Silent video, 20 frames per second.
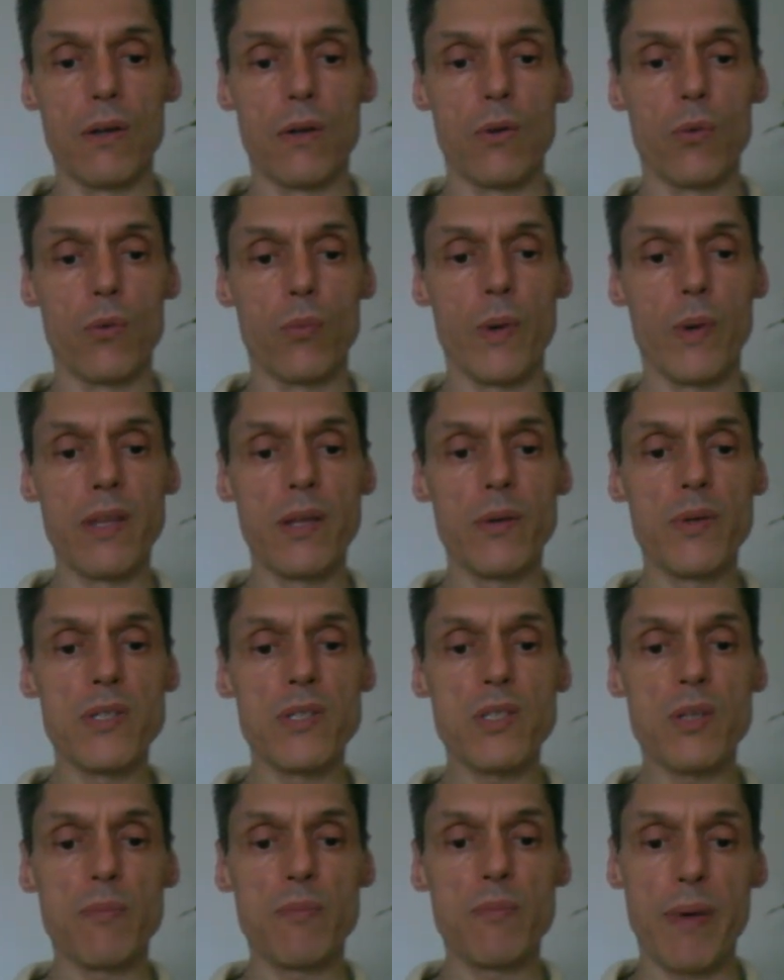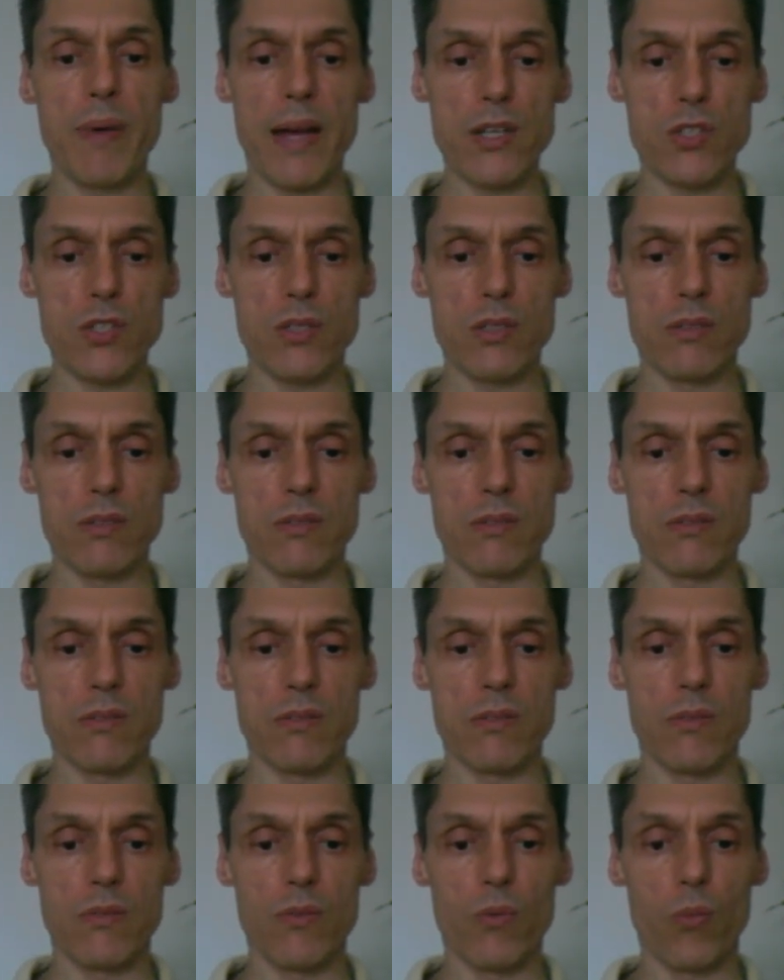When there is compassion,
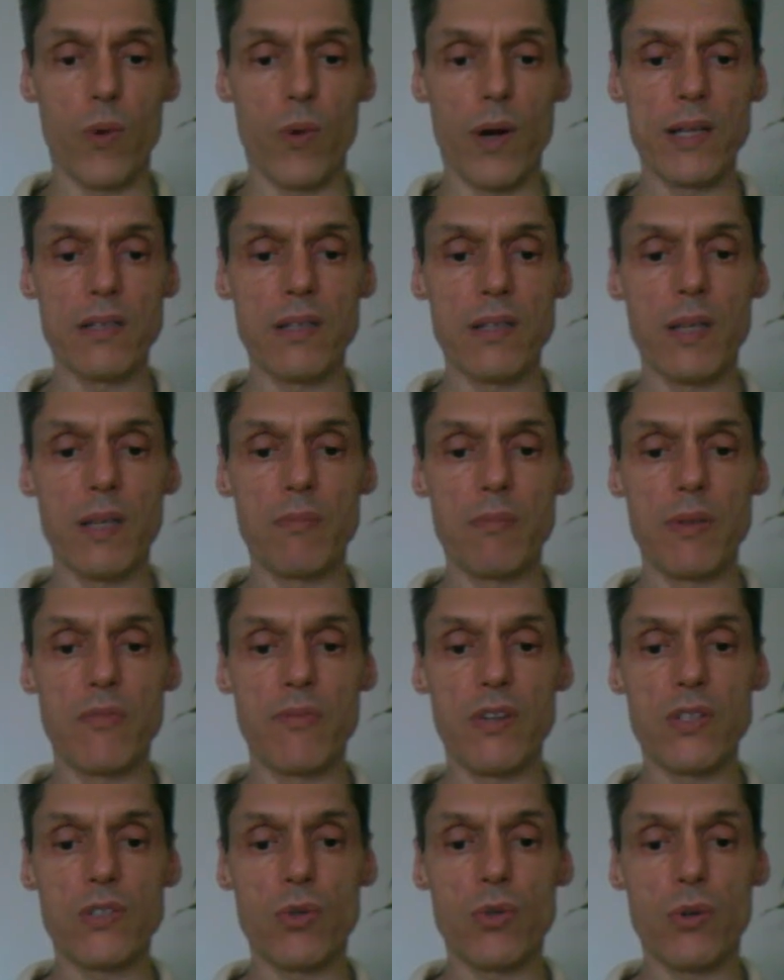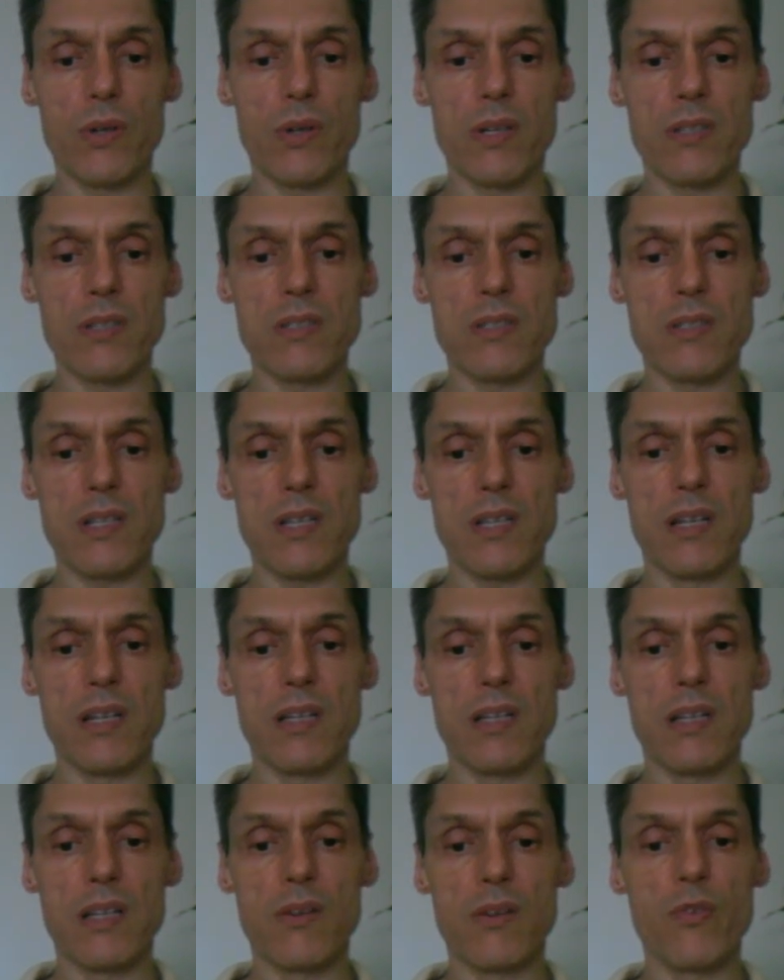one can be victorious in
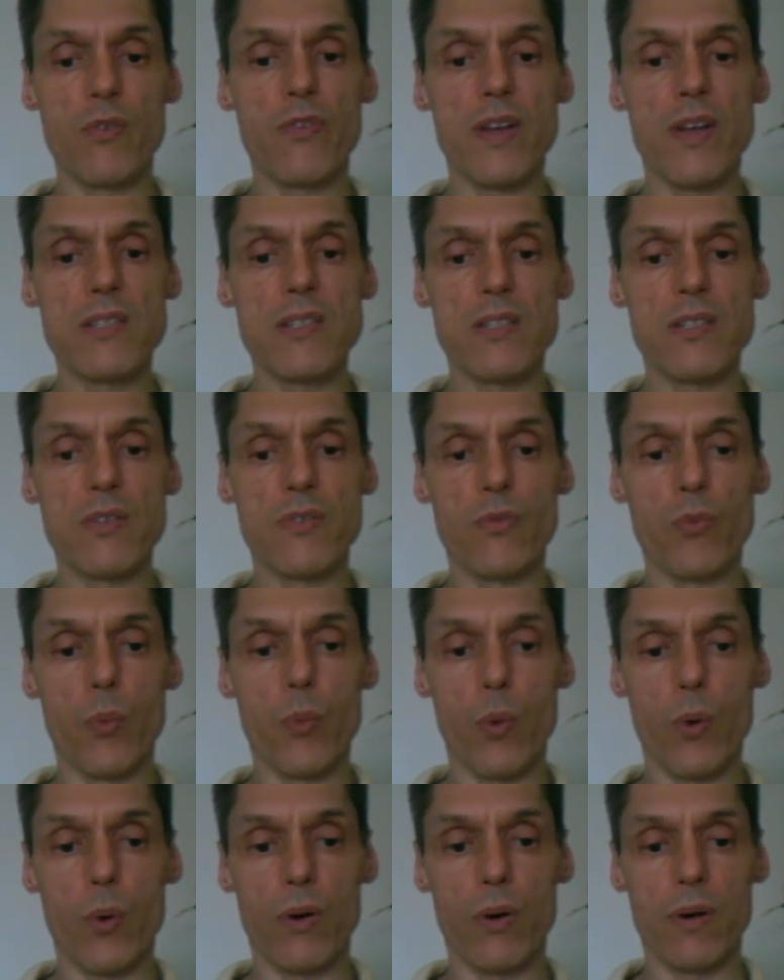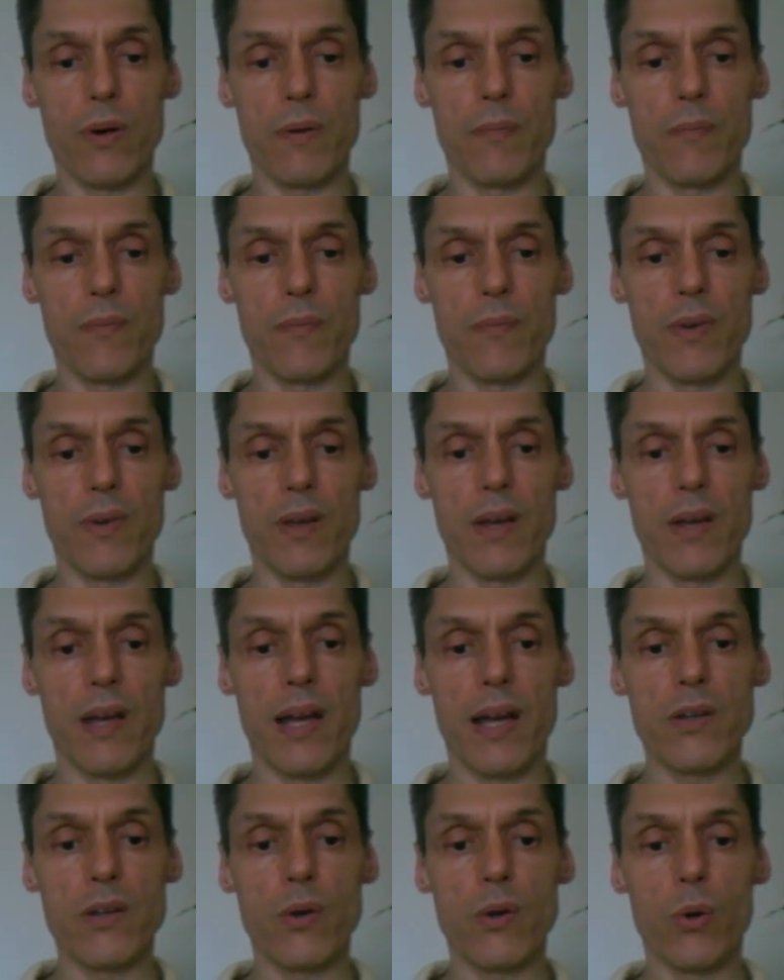an offensive war
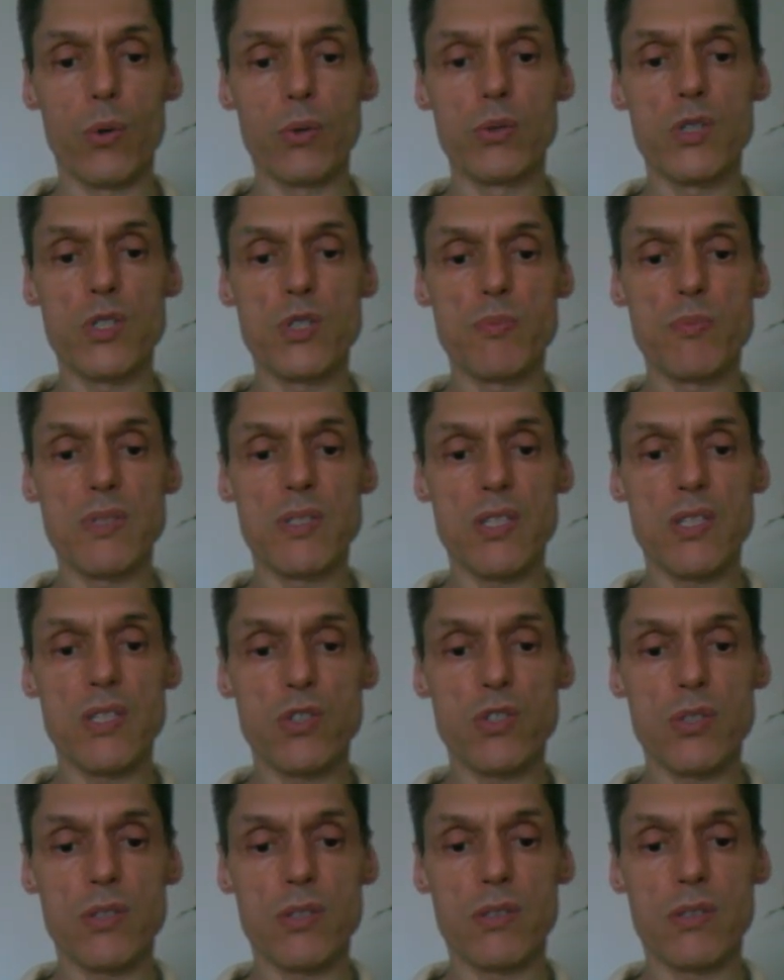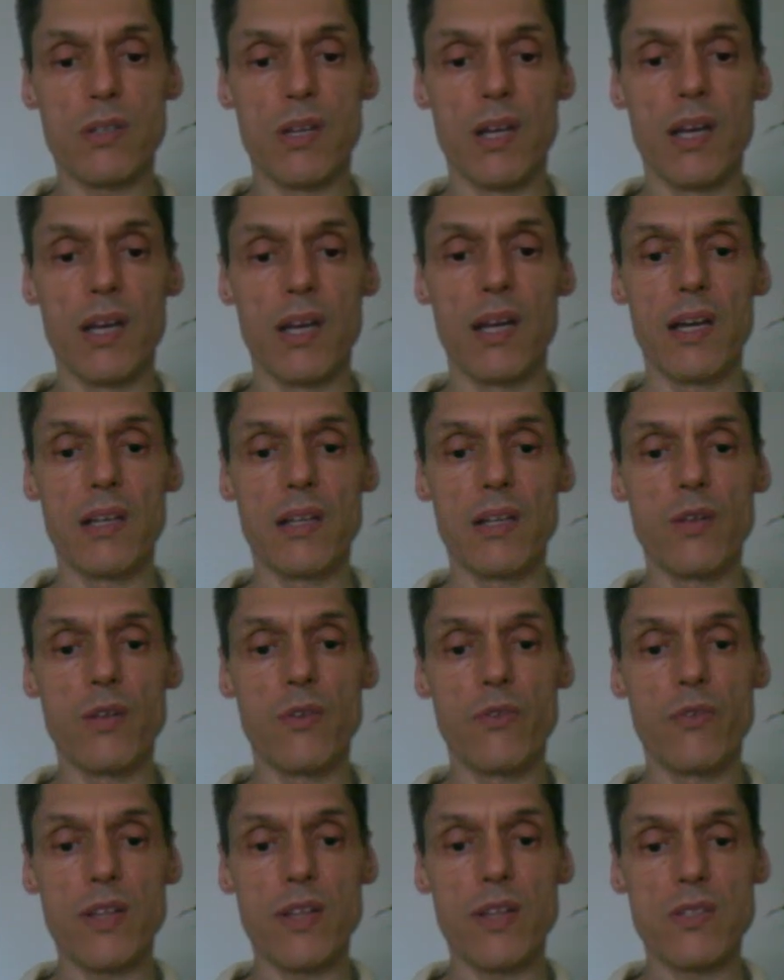and hold his position in a
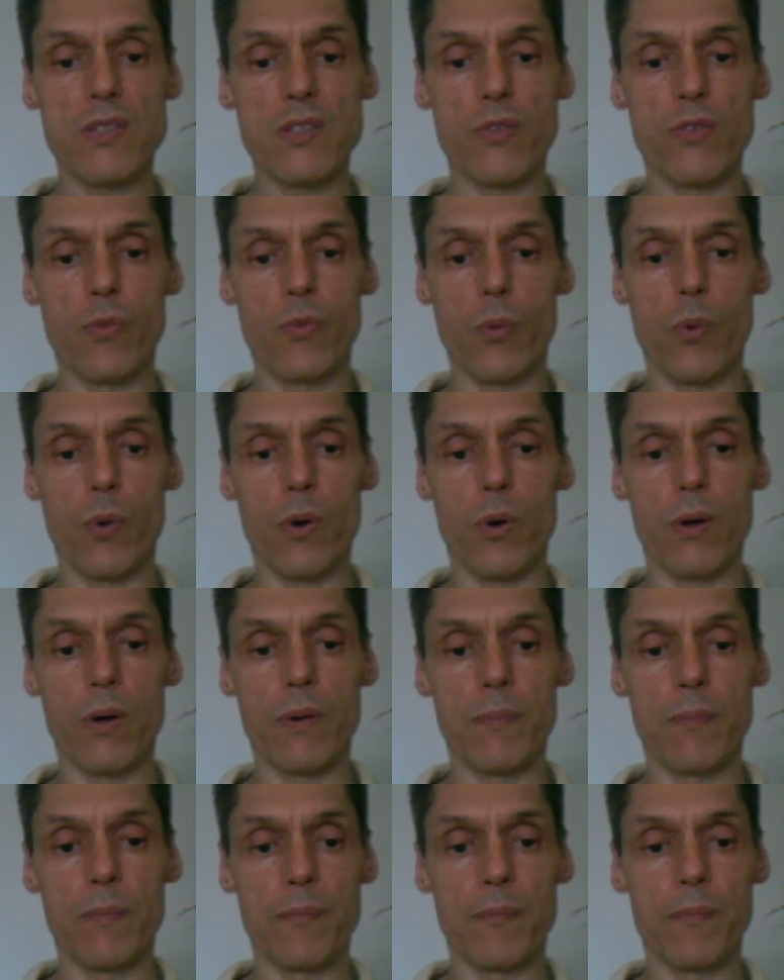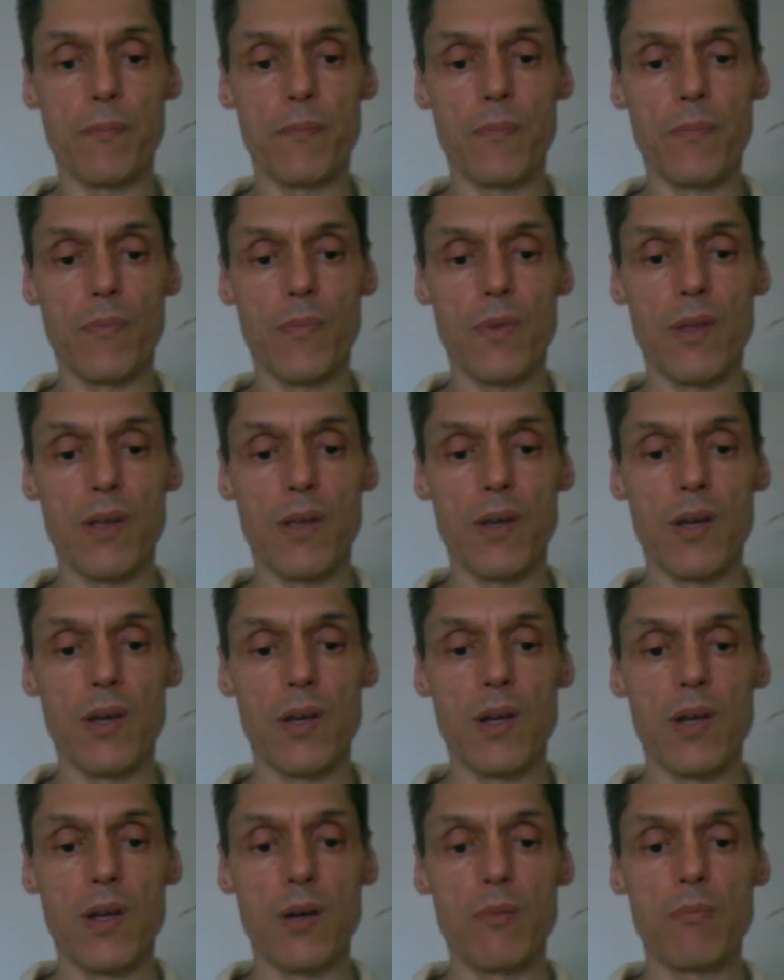defensive war.
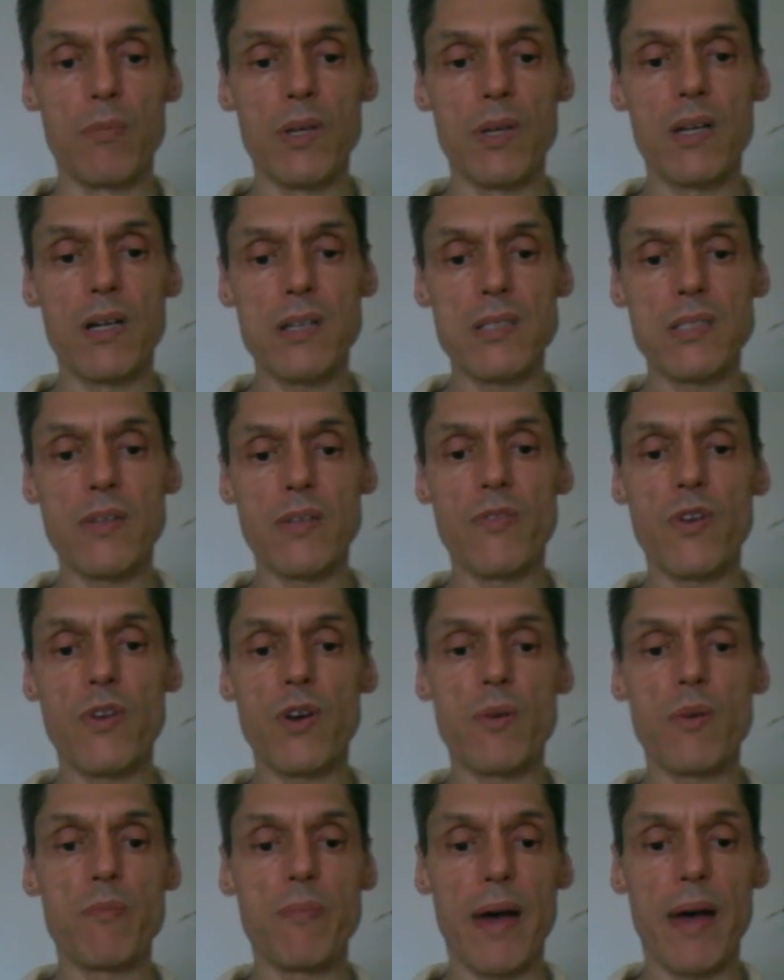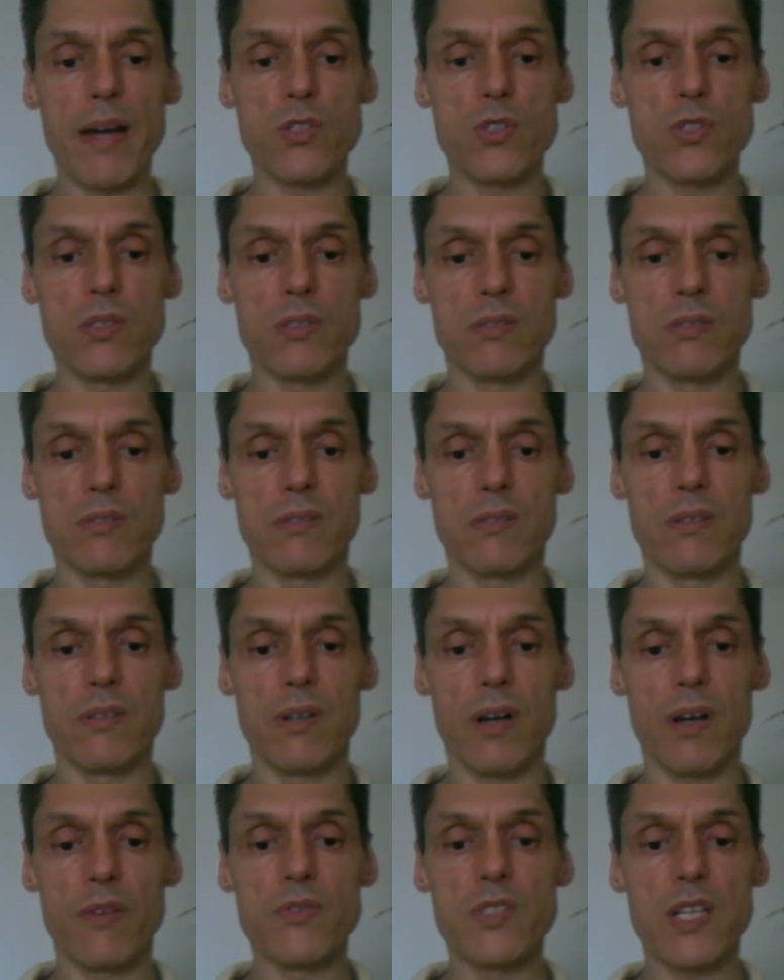Because of the compassion
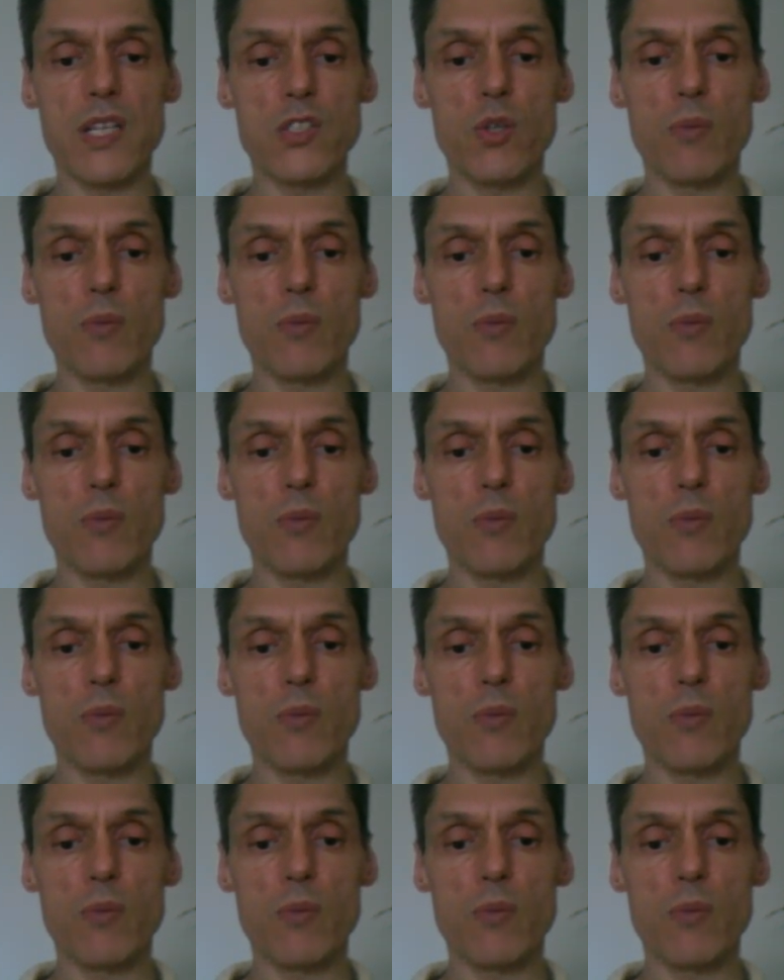of such a